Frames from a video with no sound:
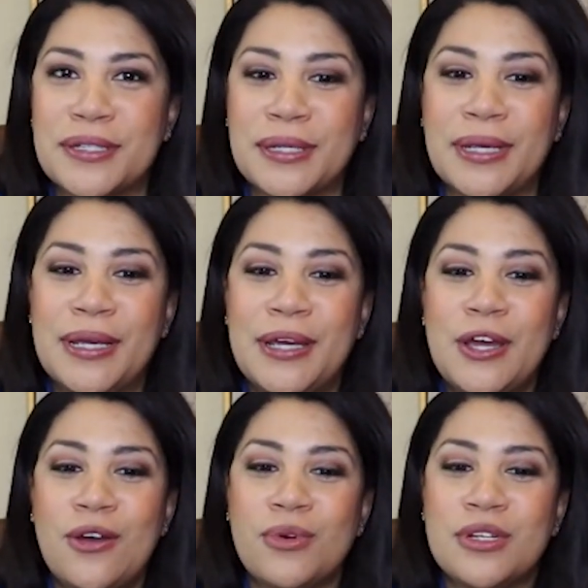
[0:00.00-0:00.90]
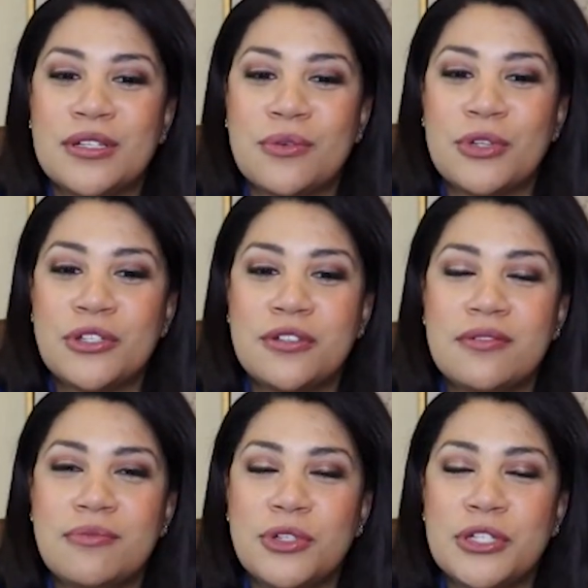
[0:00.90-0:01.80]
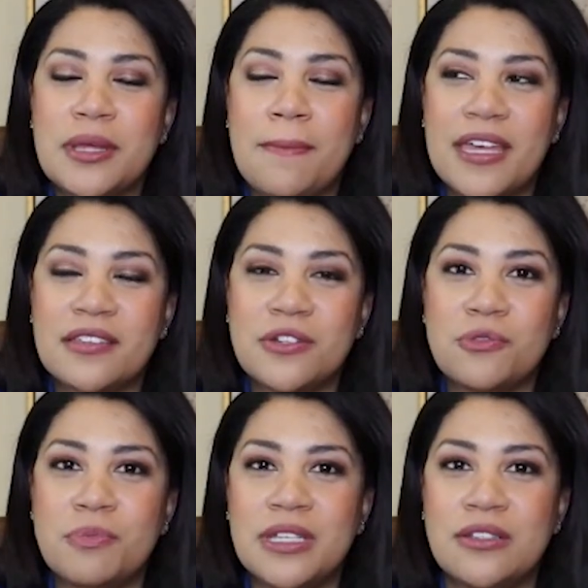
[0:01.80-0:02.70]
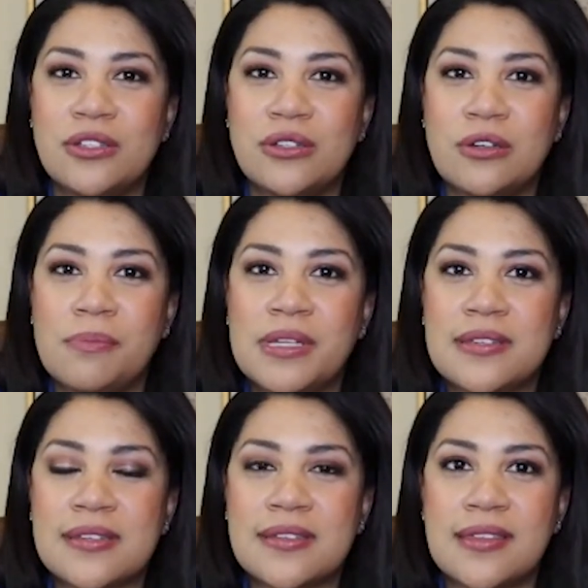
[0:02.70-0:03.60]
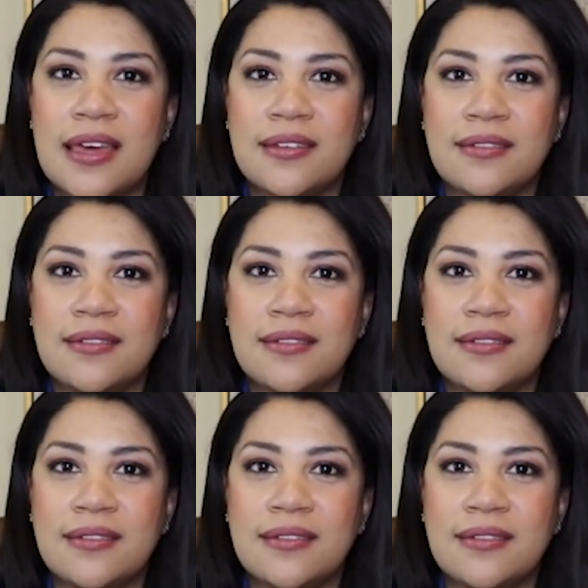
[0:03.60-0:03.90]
Like, what should the message be to a business that